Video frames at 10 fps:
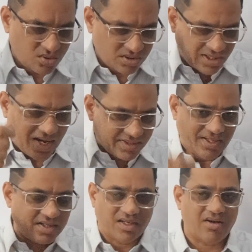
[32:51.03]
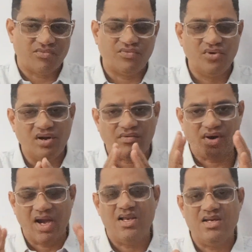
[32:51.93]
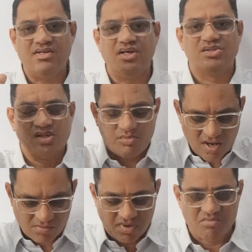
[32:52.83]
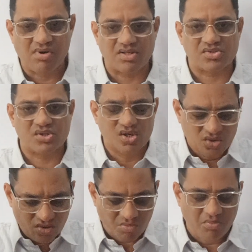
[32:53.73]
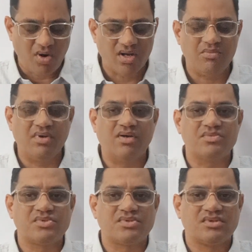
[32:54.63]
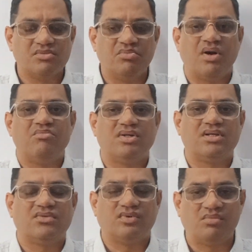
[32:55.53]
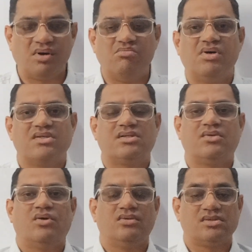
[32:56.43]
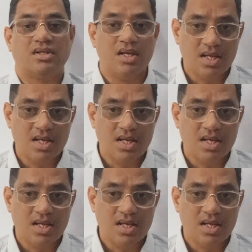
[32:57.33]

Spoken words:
tack, tack, tack, full of highly densely packed Brahmras. Your body becomes Brahma Tattva, Brahmaras and all this.